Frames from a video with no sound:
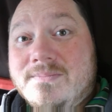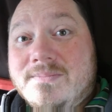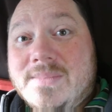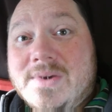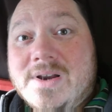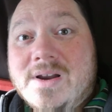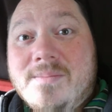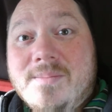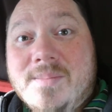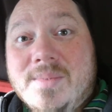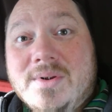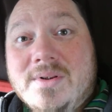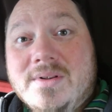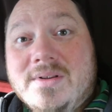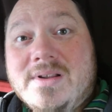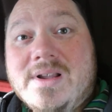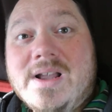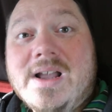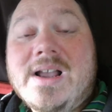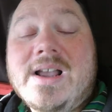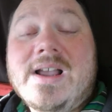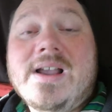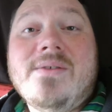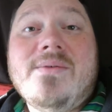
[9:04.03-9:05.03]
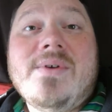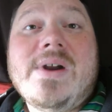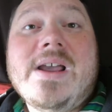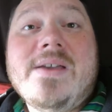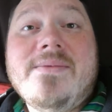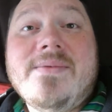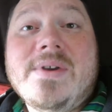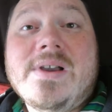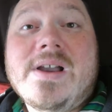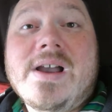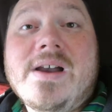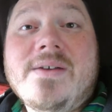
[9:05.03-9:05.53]
couple
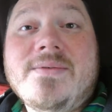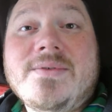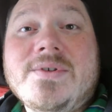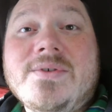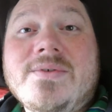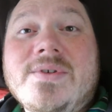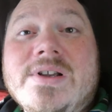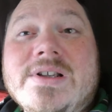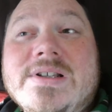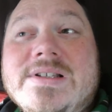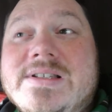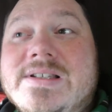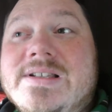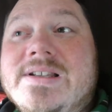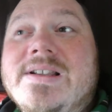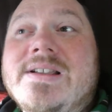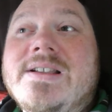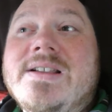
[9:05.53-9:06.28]
arriving after us,